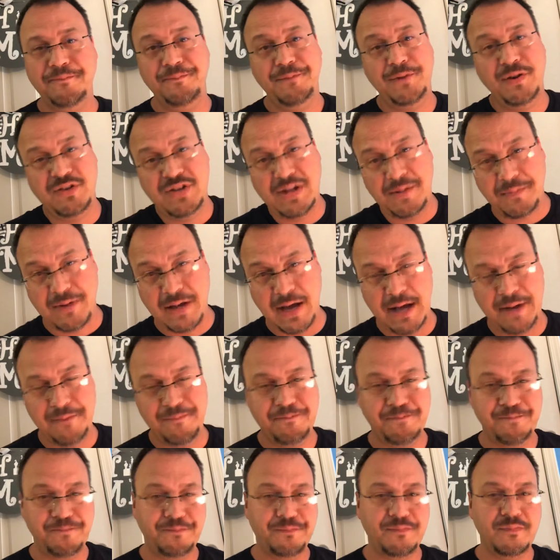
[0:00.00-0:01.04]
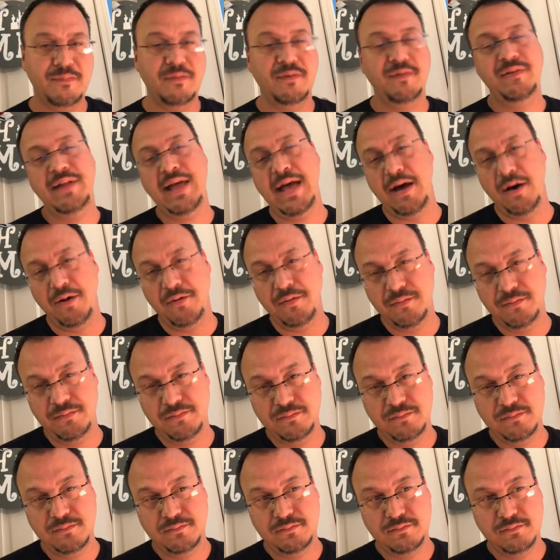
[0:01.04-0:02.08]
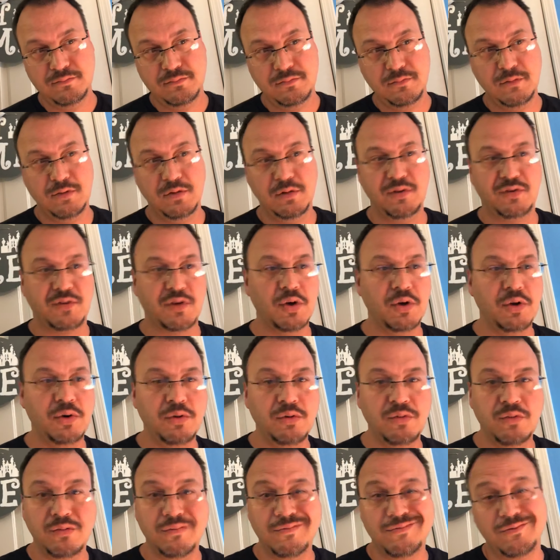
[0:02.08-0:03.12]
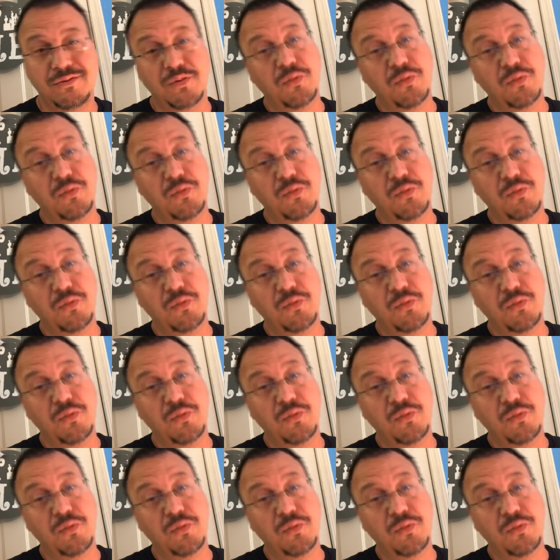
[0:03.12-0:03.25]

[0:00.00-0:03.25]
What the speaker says: There's Epcot. Now, let's go